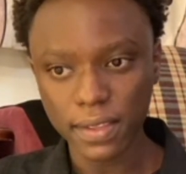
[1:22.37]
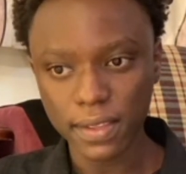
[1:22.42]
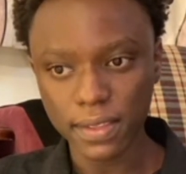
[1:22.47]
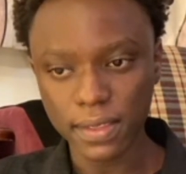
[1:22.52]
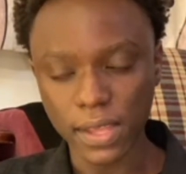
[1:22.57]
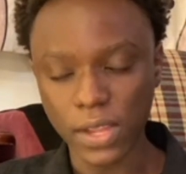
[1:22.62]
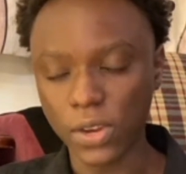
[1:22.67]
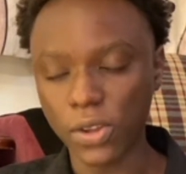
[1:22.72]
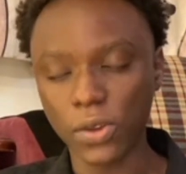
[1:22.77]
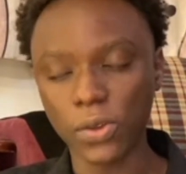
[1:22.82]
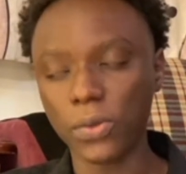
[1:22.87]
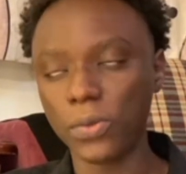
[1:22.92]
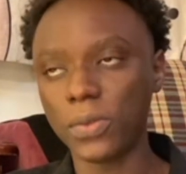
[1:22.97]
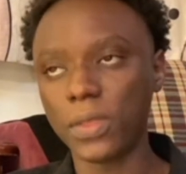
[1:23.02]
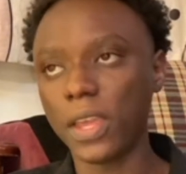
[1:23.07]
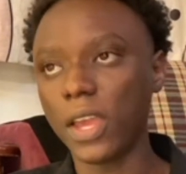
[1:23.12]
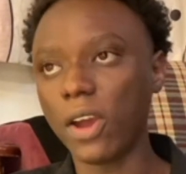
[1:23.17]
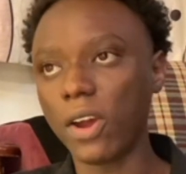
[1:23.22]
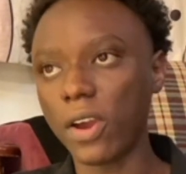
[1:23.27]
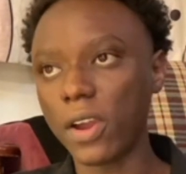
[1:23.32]
they know who
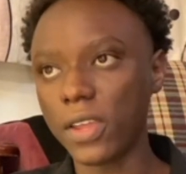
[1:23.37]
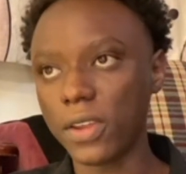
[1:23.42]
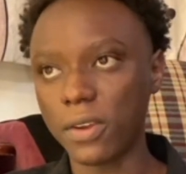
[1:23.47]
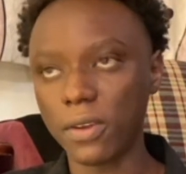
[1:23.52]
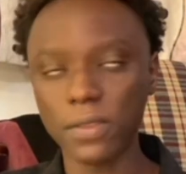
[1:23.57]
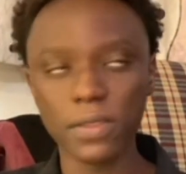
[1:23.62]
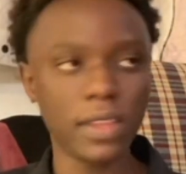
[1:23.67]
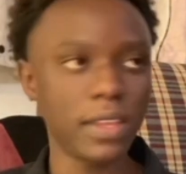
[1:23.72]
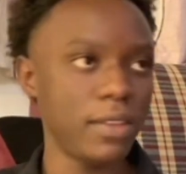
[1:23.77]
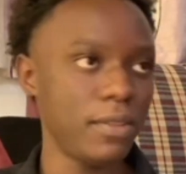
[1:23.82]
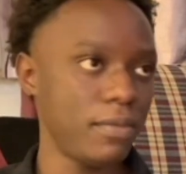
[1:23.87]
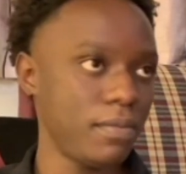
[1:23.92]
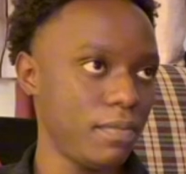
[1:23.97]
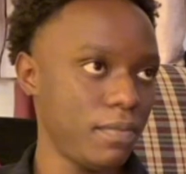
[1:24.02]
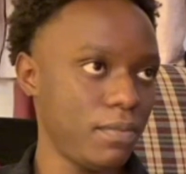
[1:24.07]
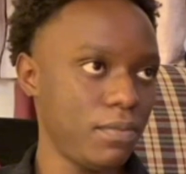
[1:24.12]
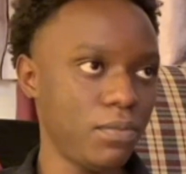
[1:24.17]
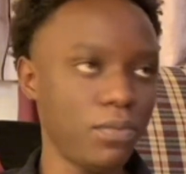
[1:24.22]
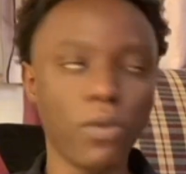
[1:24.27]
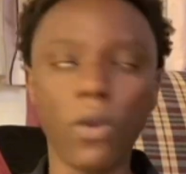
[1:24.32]
they are, they
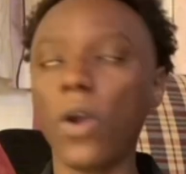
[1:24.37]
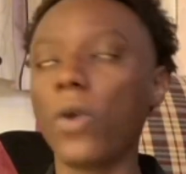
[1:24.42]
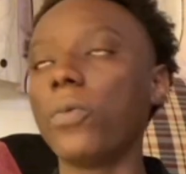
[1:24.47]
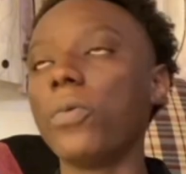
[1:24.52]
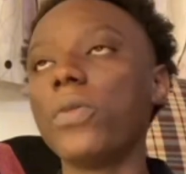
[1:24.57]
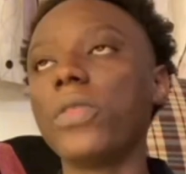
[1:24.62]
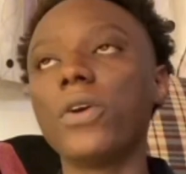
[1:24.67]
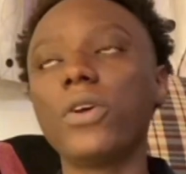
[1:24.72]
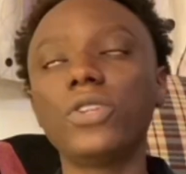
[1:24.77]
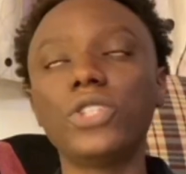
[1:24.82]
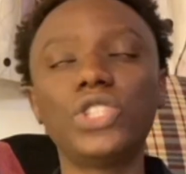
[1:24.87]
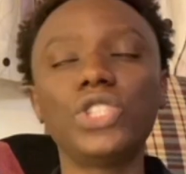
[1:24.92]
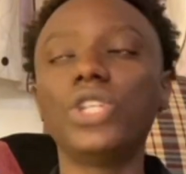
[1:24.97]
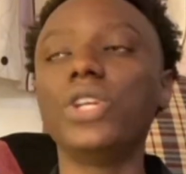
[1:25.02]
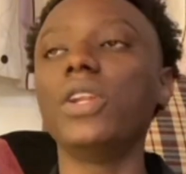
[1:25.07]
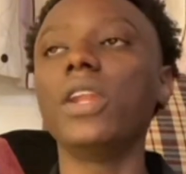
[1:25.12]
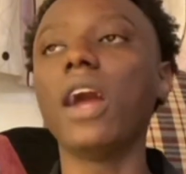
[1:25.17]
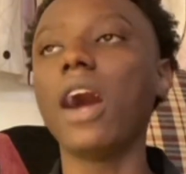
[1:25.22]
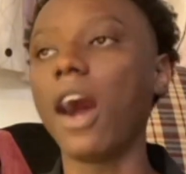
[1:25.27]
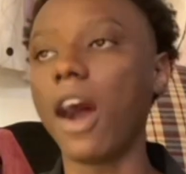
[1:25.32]
walk with their
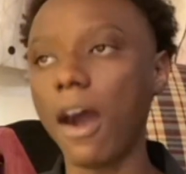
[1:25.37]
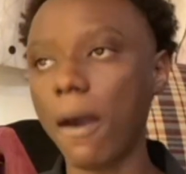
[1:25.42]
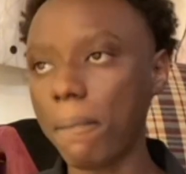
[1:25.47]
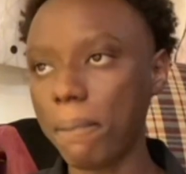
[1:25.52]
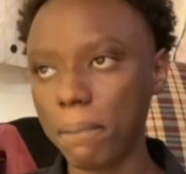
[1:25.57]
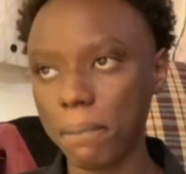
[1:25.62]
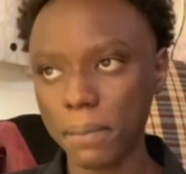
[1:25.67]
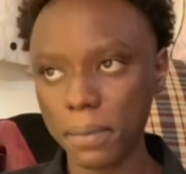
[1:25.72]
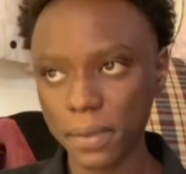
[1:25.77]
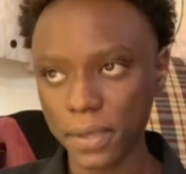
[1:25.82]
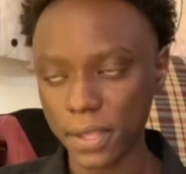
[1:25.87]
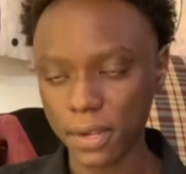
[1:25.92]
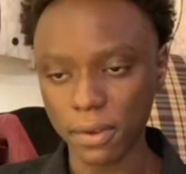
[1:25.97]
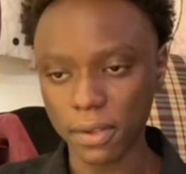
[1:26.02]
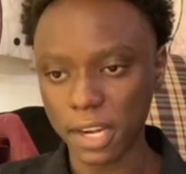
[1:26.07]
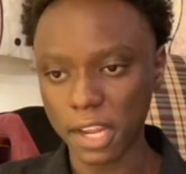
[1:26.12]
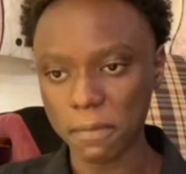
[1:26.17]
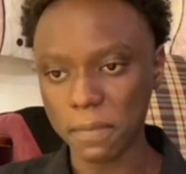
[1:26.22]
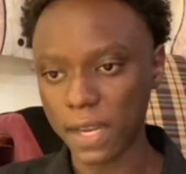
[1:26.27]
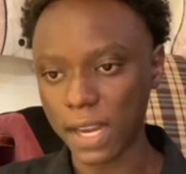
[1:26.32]
chin up, you know
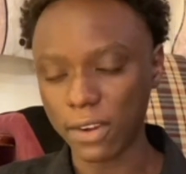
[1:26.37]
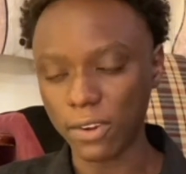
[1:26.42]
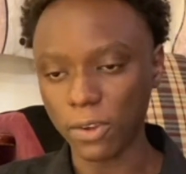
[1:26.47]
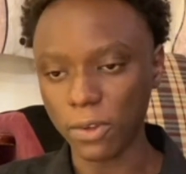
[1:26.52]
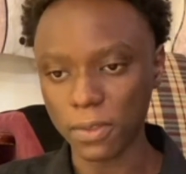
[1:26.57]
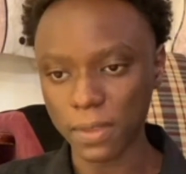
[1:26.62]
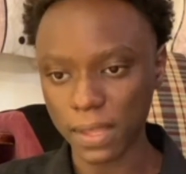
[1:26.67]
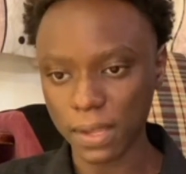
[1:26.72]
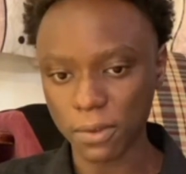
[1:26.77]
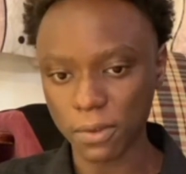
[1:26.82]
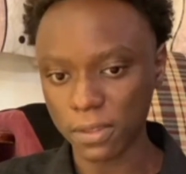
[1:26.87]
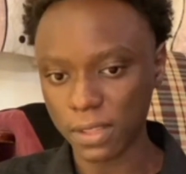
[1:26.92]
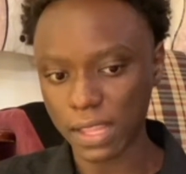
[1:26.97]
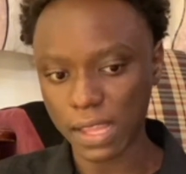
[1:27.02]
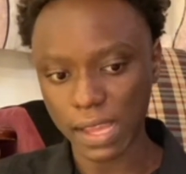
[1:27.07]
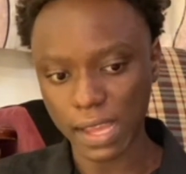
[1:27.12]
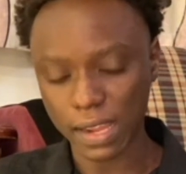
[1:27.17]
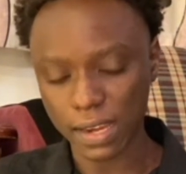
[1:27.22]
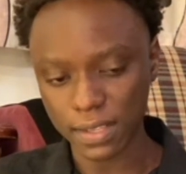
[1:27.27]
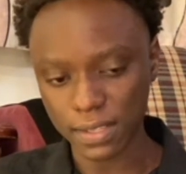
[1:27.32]
what I mean, and all
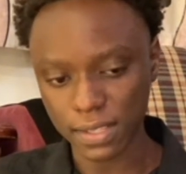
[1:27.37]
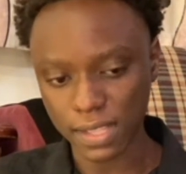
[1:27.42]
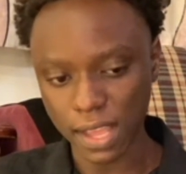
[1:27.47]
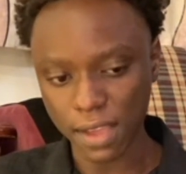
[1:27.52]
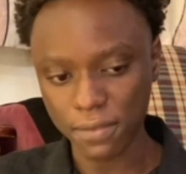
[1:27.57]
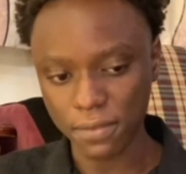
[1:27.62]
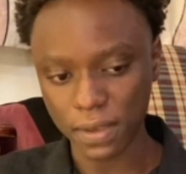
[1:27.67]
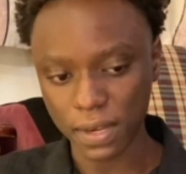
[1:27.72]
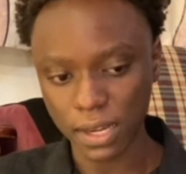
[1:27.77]
that kind of stuff.